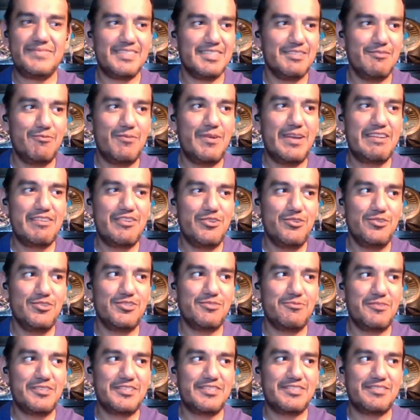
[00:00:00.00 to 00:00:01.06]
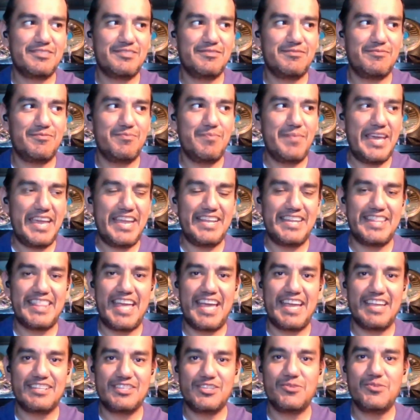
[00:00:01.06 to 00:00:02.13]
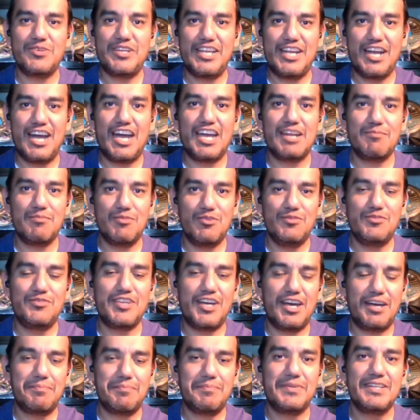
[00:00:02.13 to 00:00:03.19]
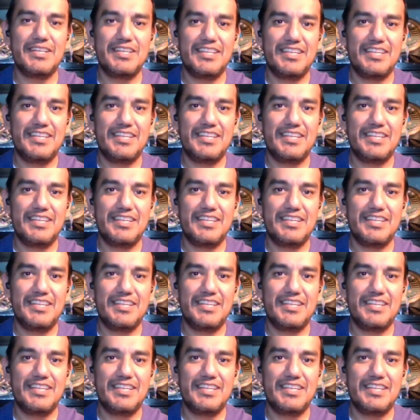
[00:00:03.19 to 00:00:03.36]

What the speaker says: When news was made that Tony Khan moved up